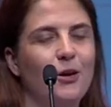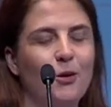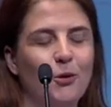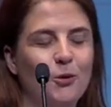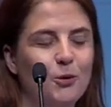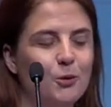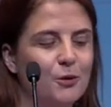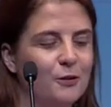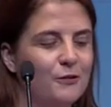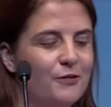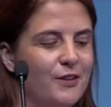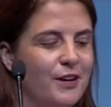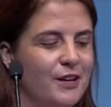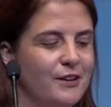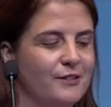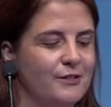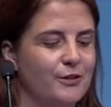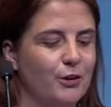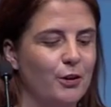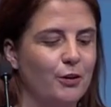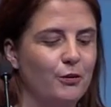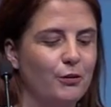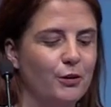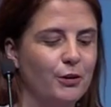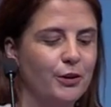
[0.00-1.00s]
all of these
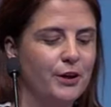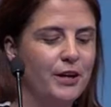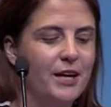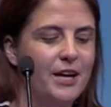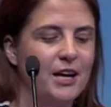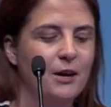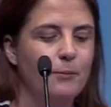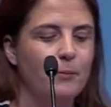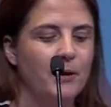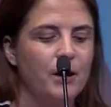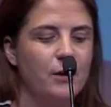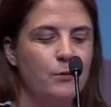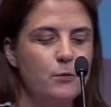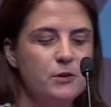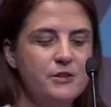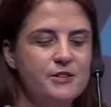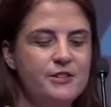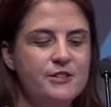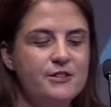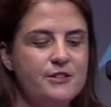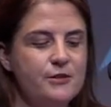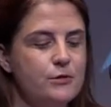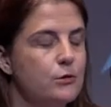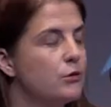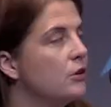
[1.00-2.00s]
that are on here, but I
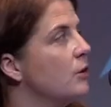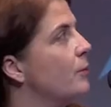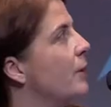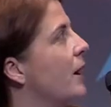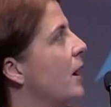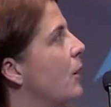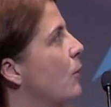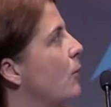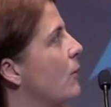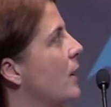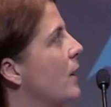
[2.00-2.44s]
wanted to talk about